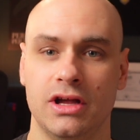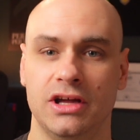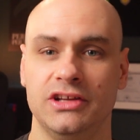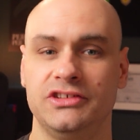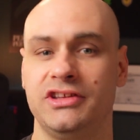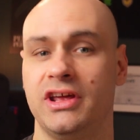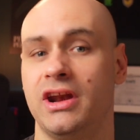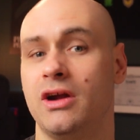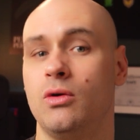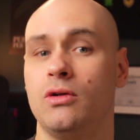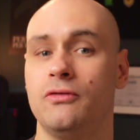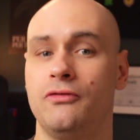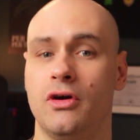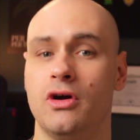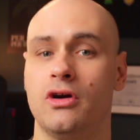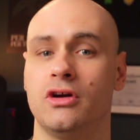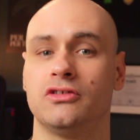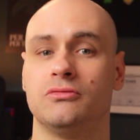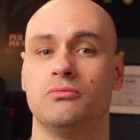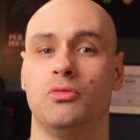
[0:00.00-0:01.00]
Instead, I will
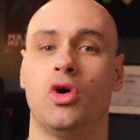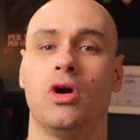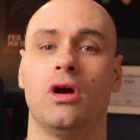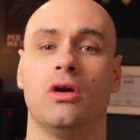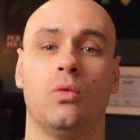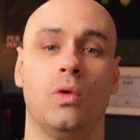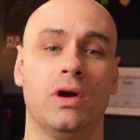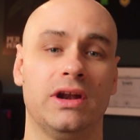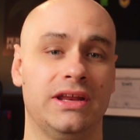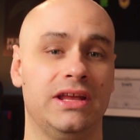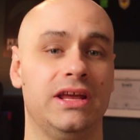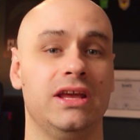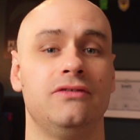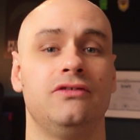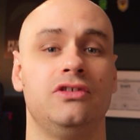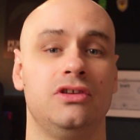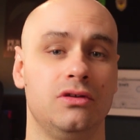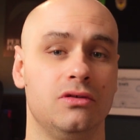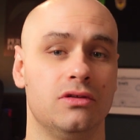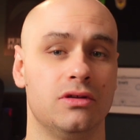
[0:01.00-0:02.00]
focus more on what
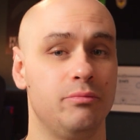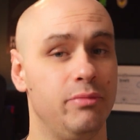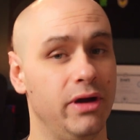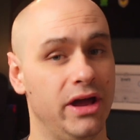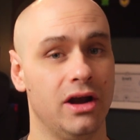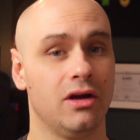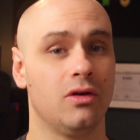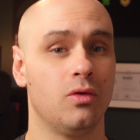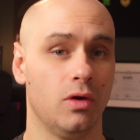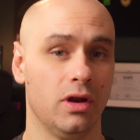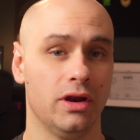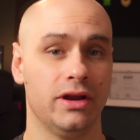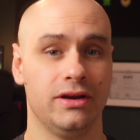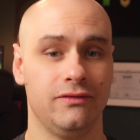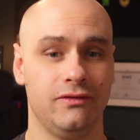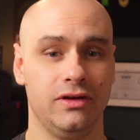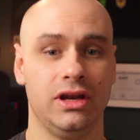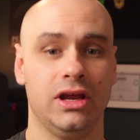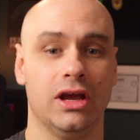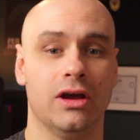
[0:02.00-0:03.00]
gives you the better quality
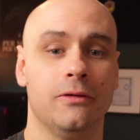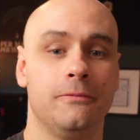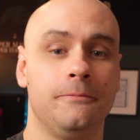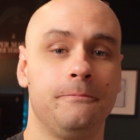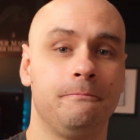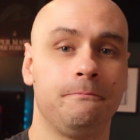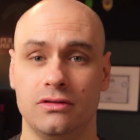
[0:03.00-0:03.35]
video.